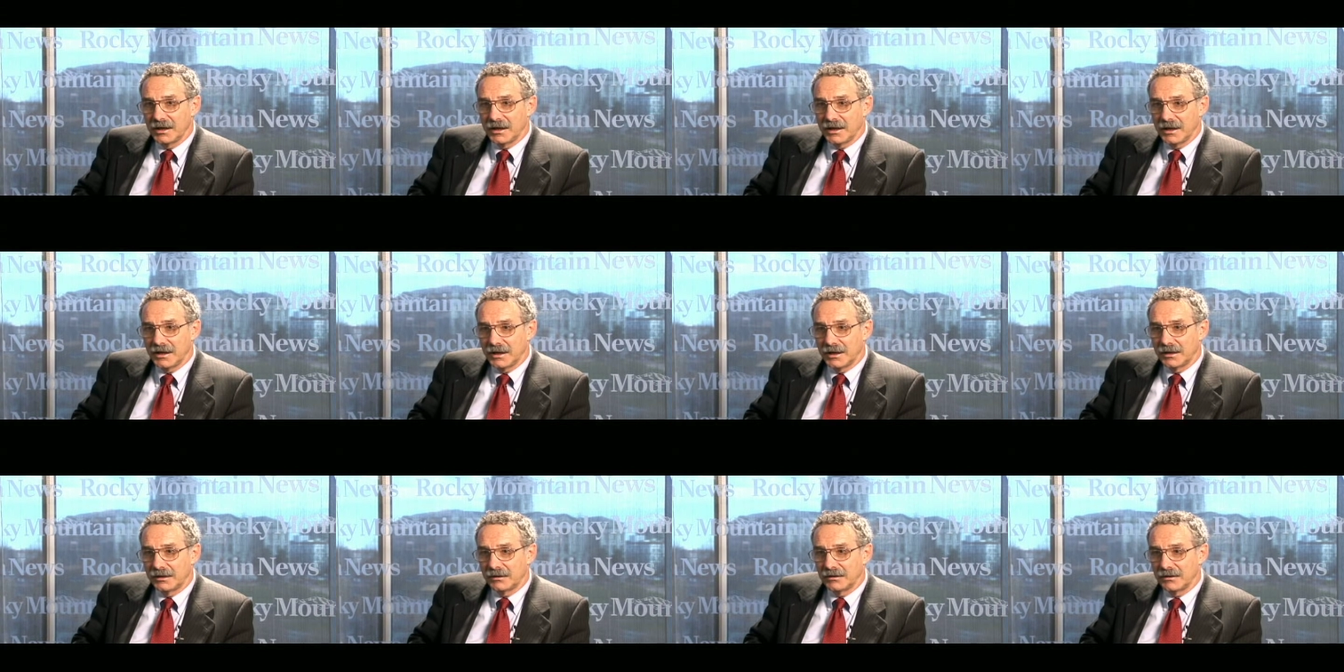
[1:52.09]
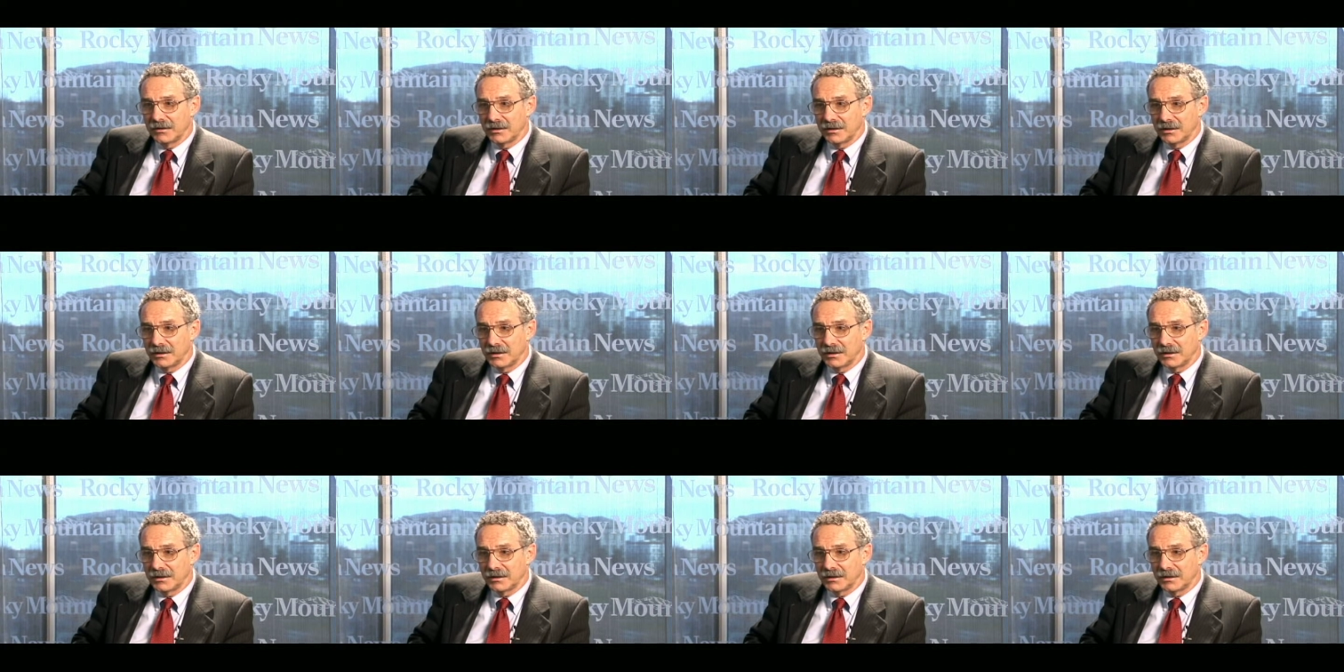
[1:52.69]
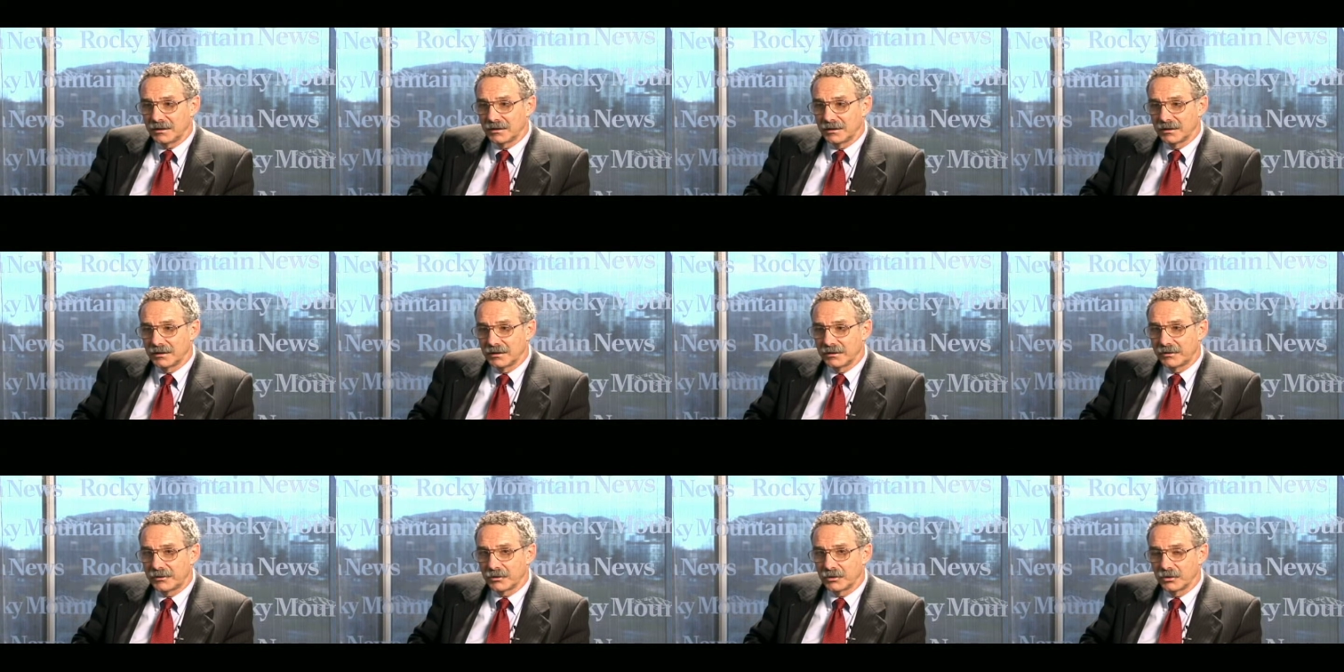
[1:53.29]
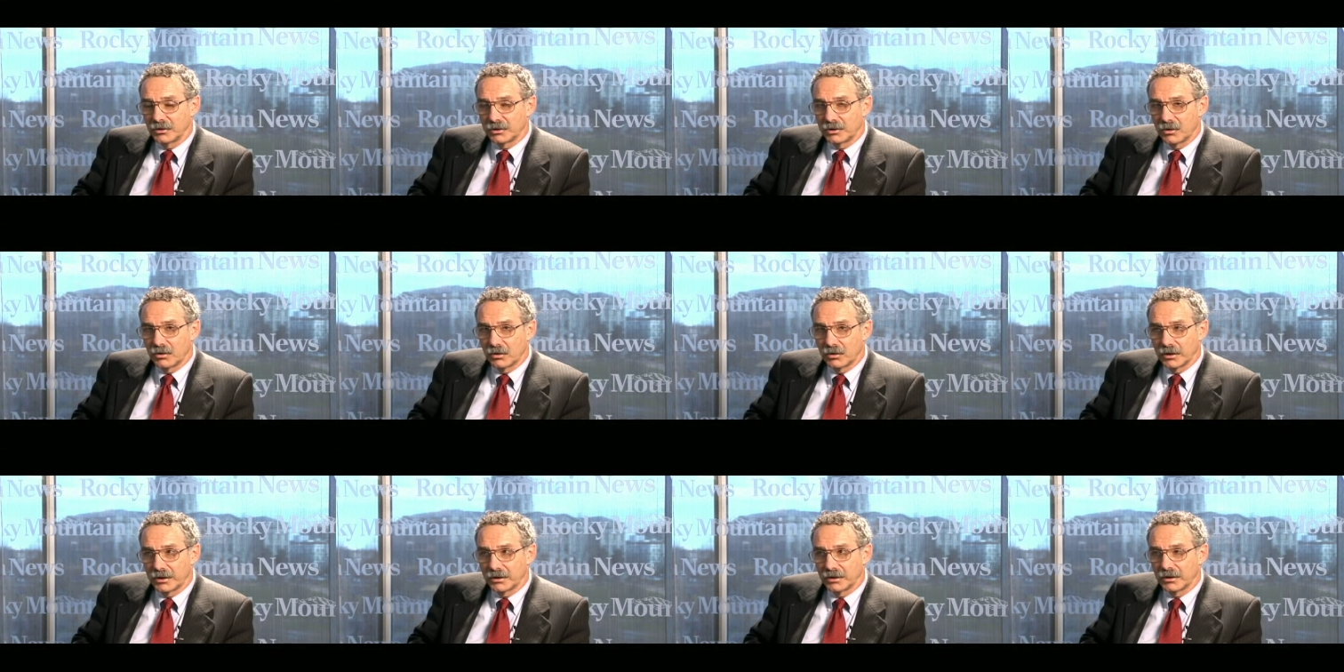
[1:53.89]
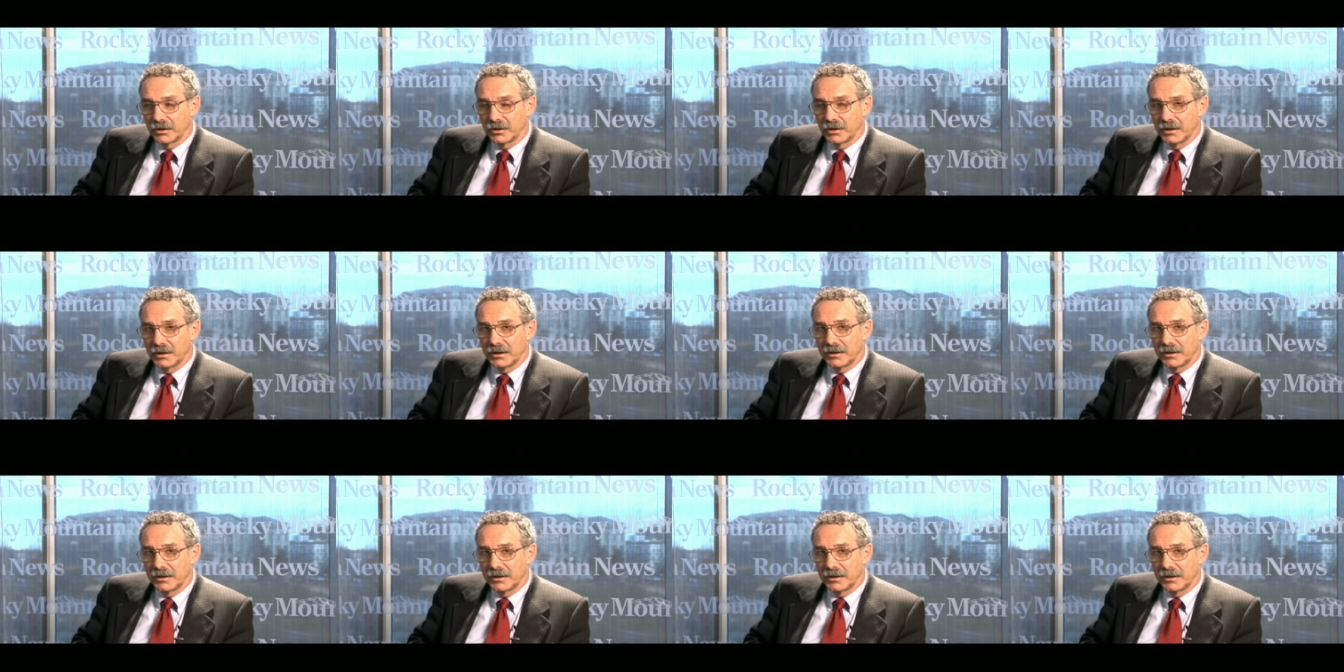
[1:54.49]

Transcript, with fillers: In the uh, third quarter,